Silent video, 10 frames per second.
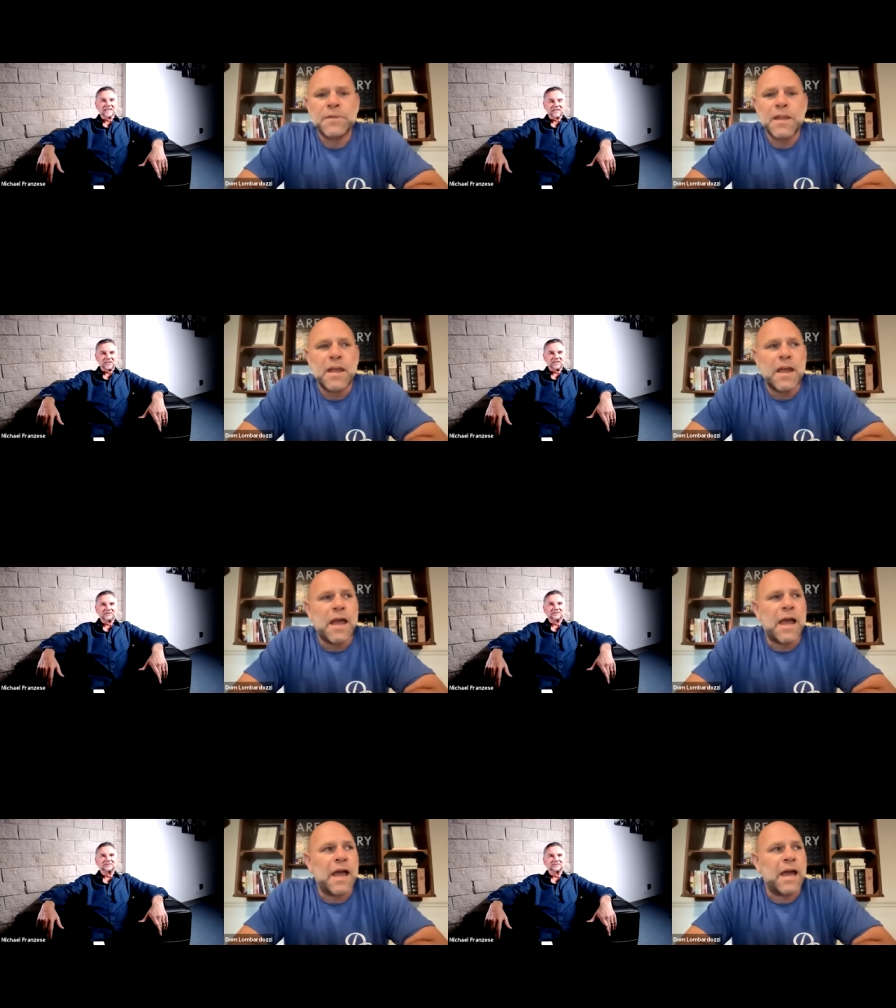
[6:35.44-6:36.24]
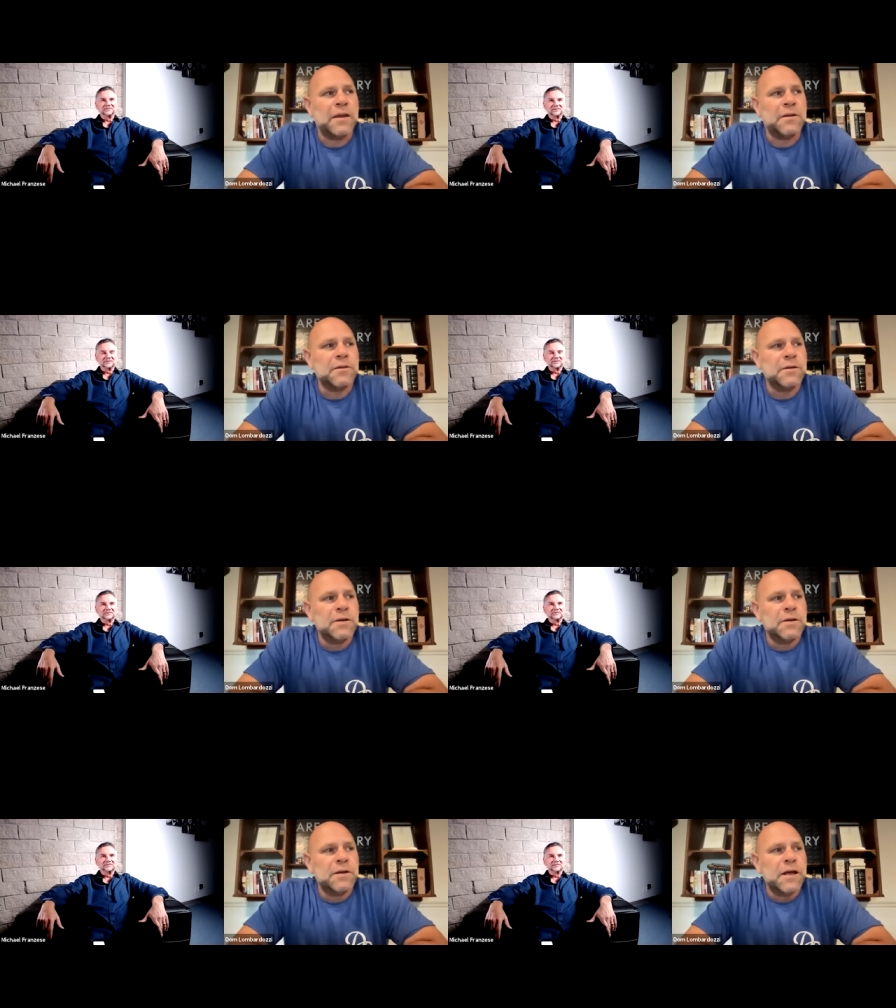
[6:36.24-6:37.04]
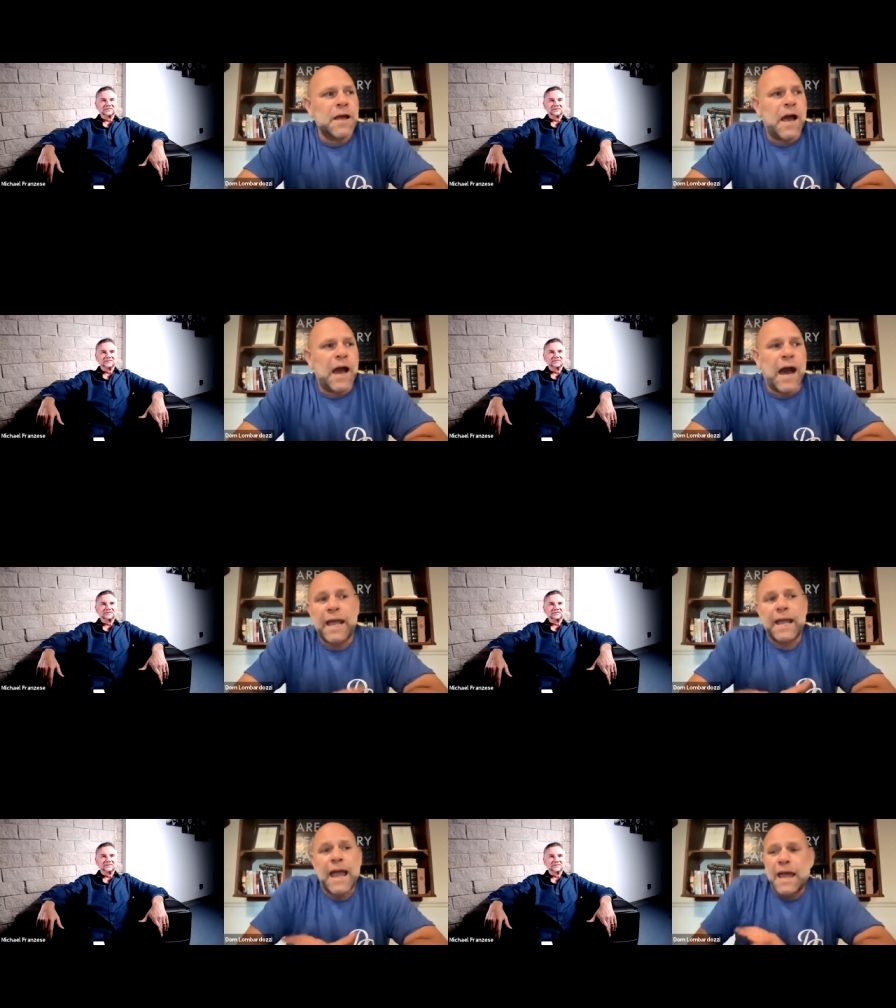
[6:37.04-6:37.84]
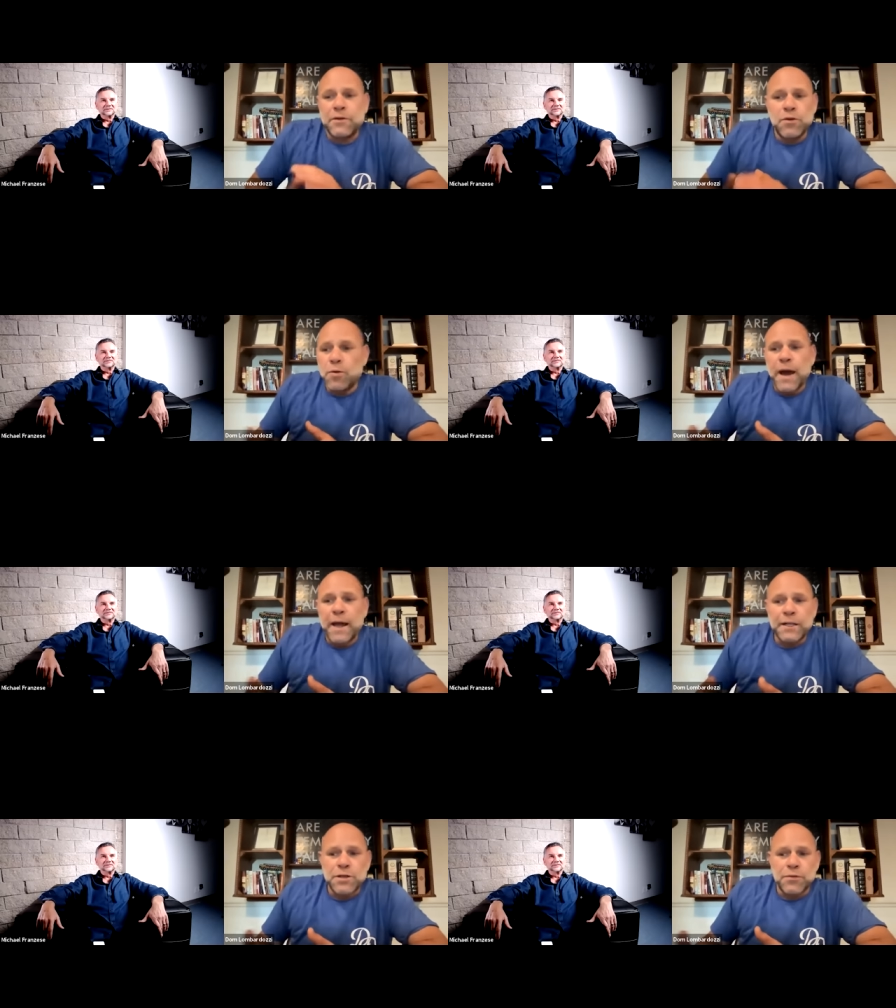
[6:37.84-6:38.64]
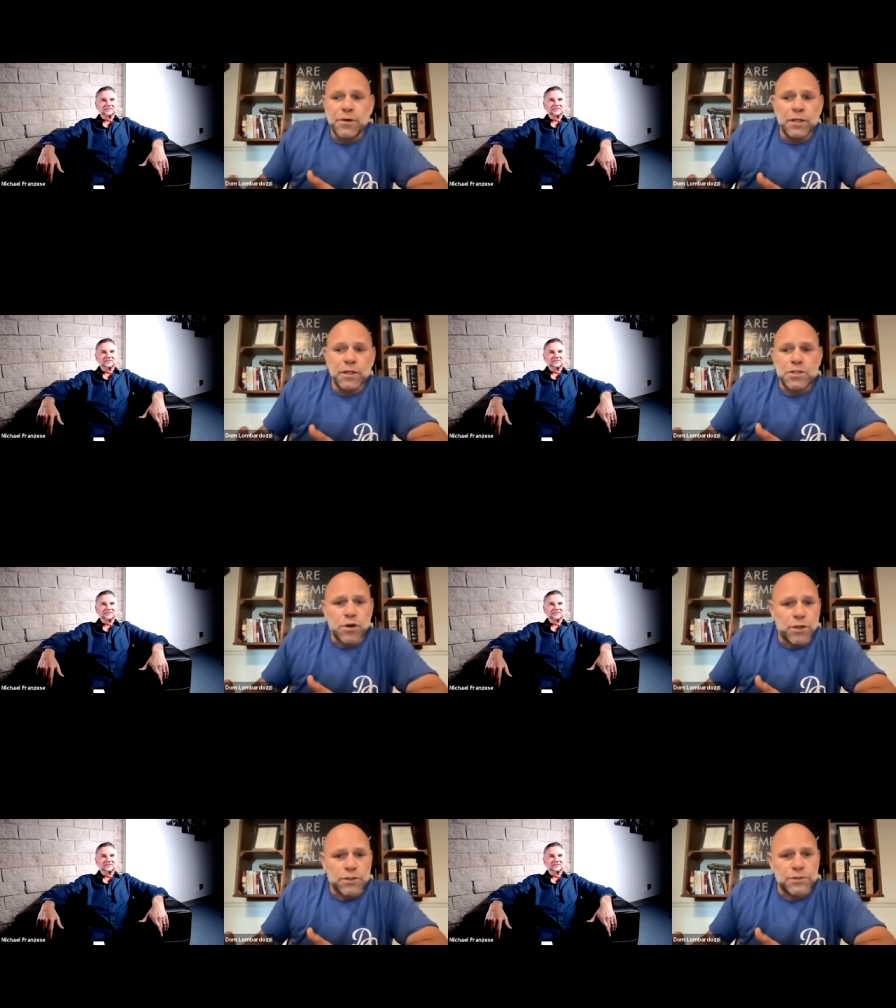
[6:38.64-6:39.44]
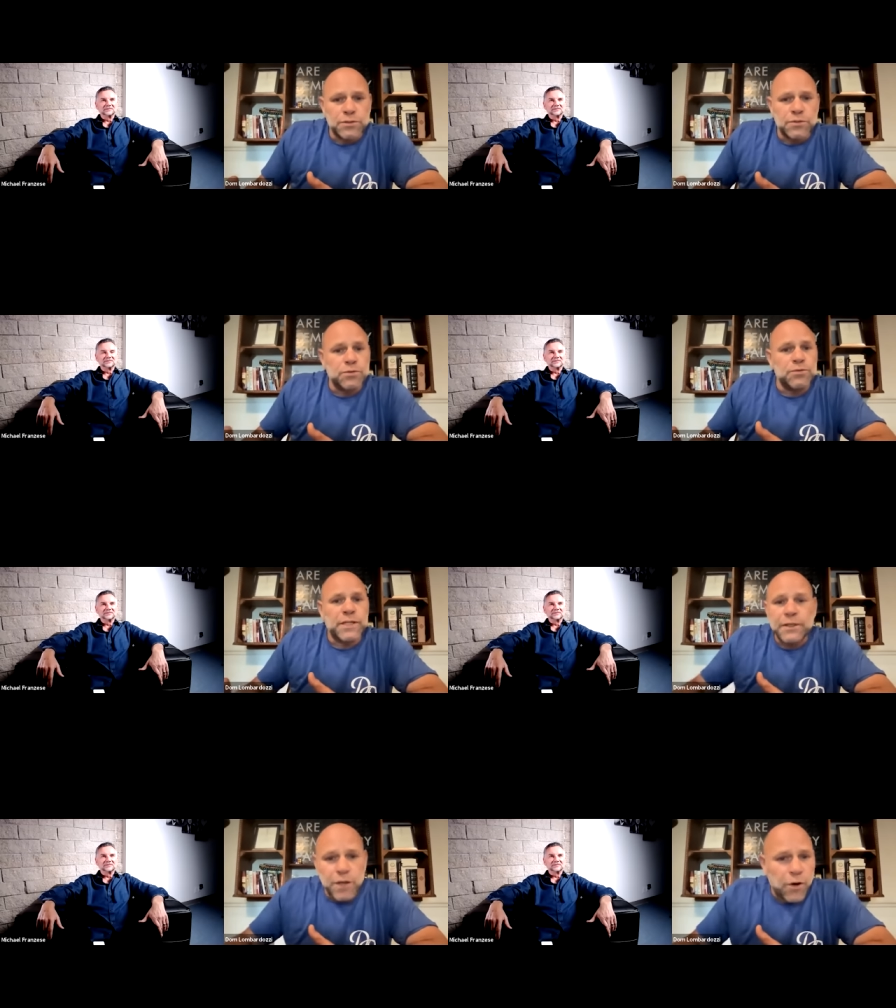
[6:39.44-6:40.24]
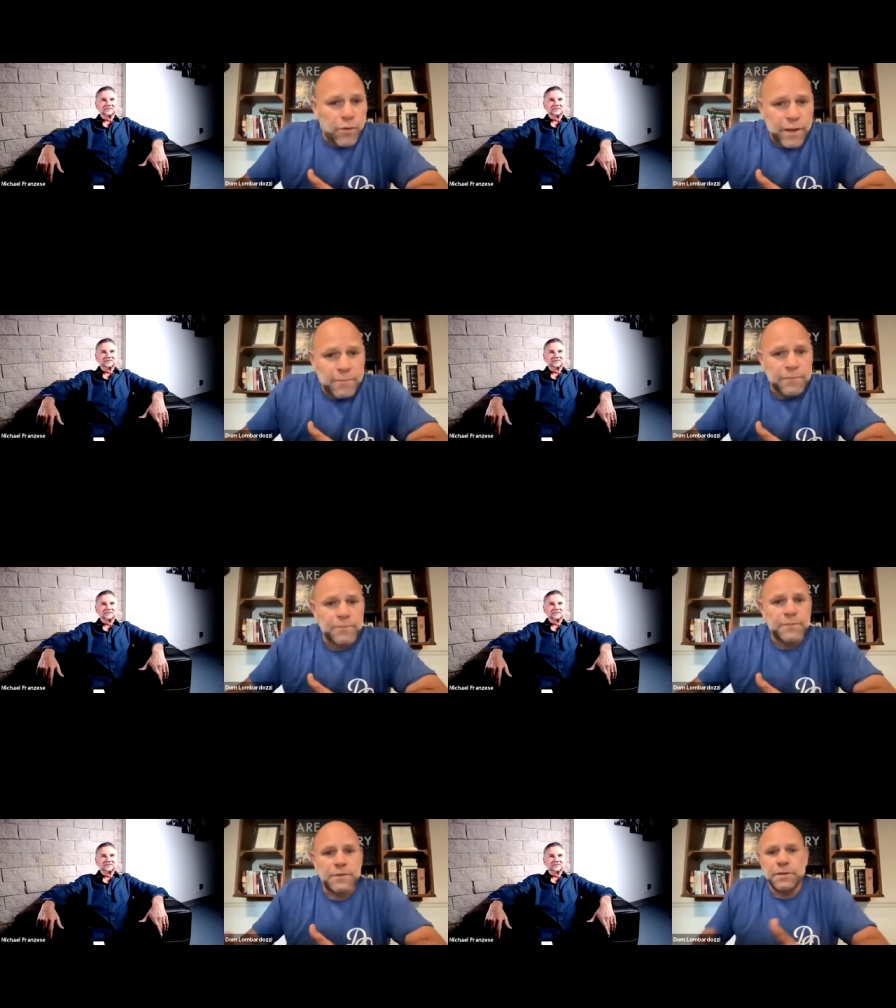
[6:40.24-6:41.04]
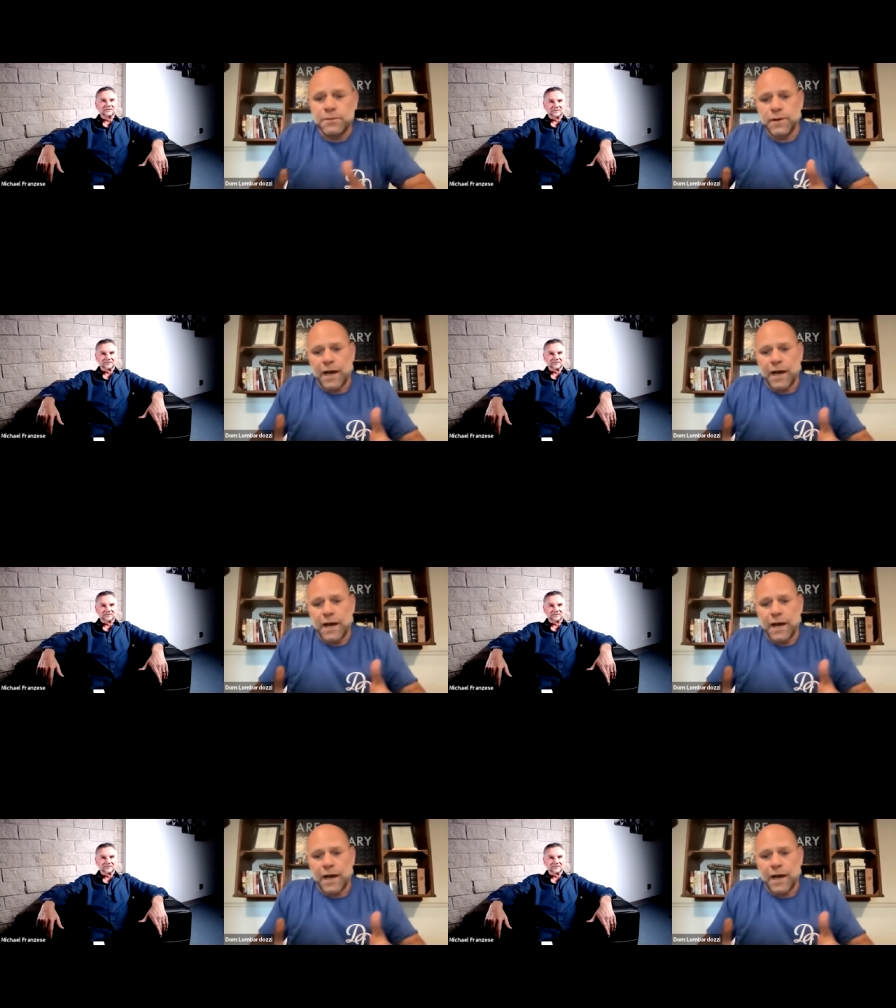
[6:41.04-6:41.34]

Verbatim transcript: Yes. And I had nobody to really talk to who did know him